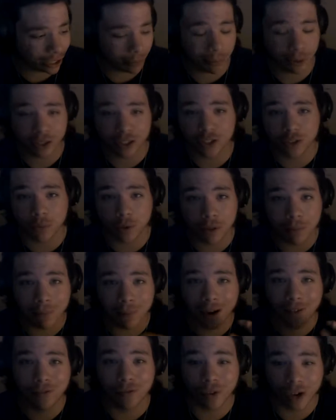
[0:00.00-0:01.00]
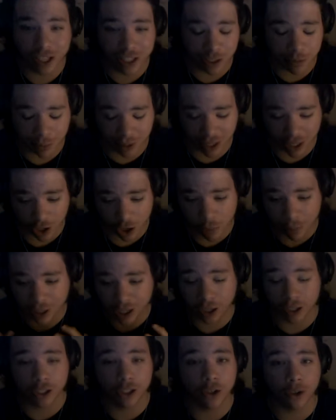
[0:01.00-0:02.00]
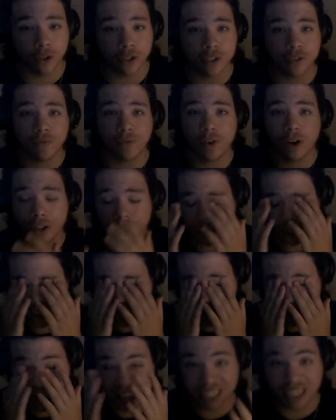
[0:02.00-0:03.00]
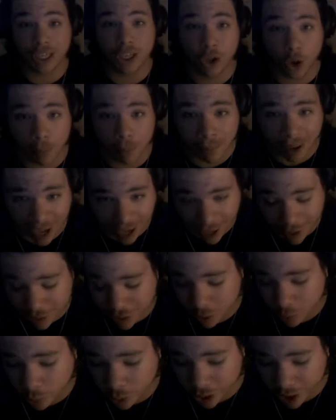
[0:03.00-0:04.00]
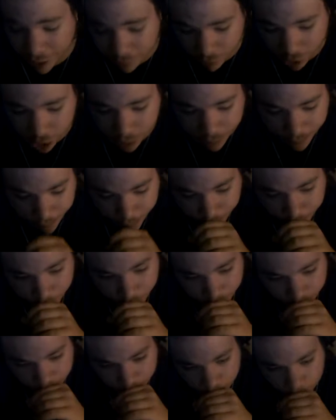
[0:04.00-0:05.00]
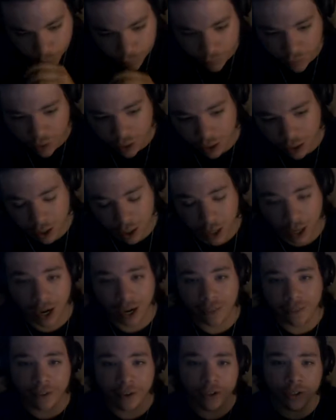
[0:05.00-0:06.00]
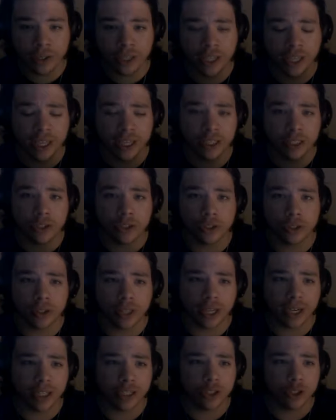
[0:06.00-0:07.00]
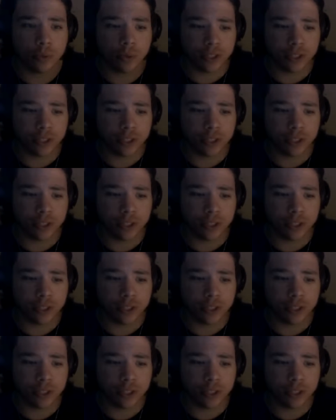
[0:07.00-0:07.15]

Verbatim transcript: about this with my friends, being like, oh my god, you know, this father is a psychopath and whatever. And then near the end, he turned that into a